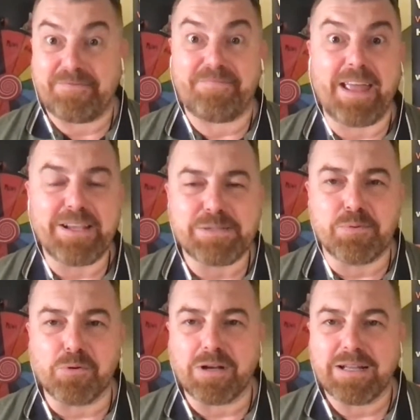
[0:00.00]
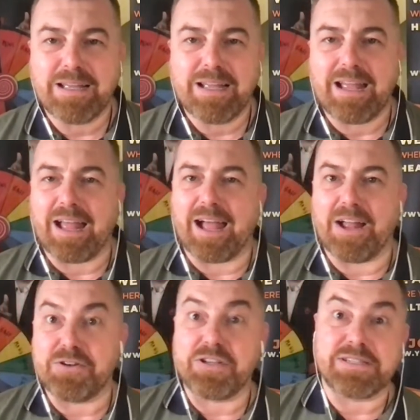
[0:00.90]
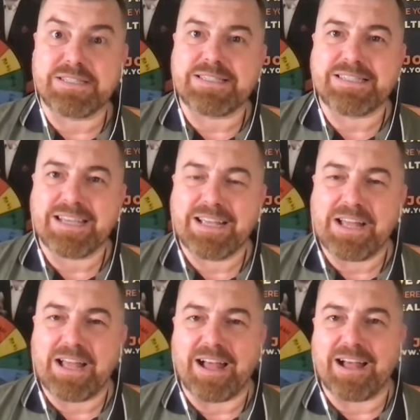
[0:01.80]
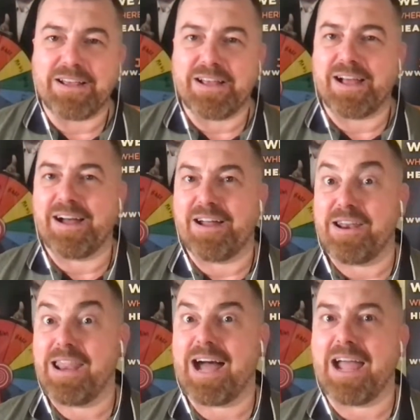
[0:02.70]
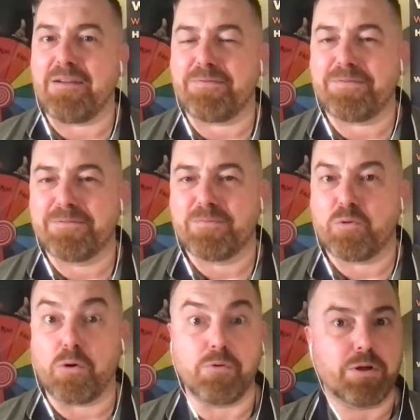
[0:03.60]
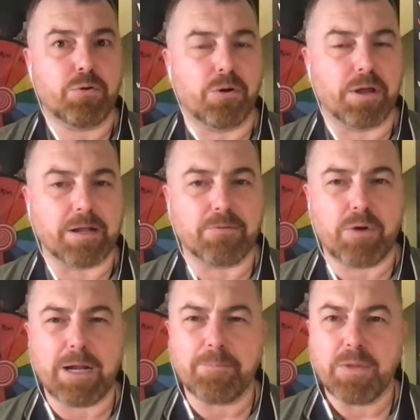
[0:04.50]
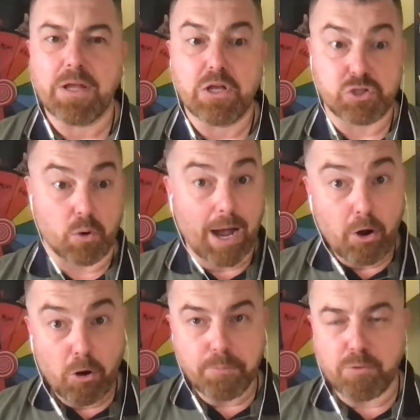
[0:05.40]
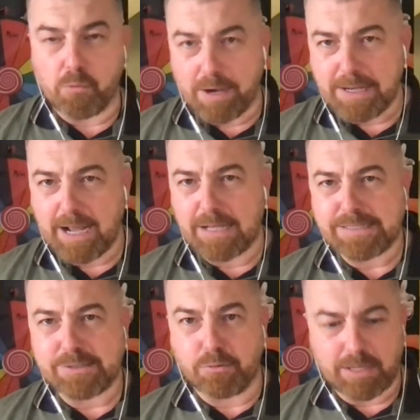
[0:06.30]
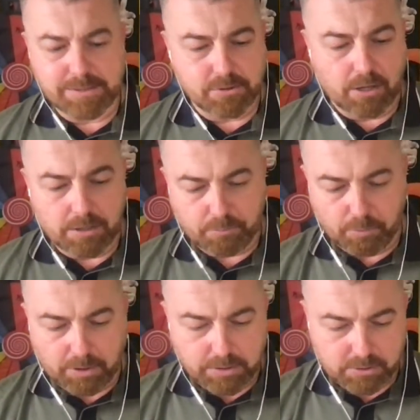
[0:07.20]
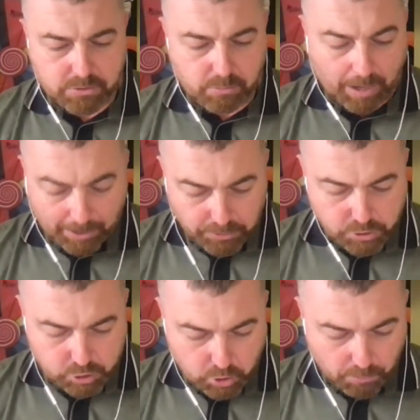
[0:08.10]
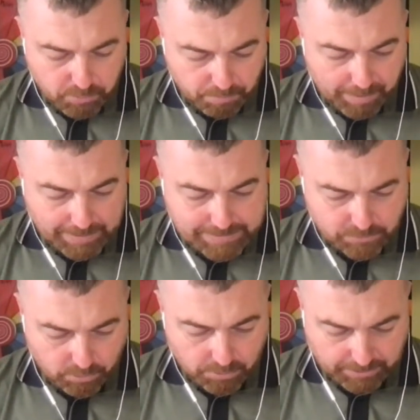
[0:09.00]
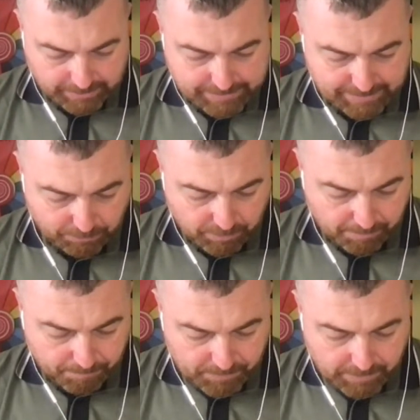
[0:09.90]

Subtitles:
Facebook this live or recording, right? So I hope you are ready, guys. So let's start. I'm gonna show you based on Instagram.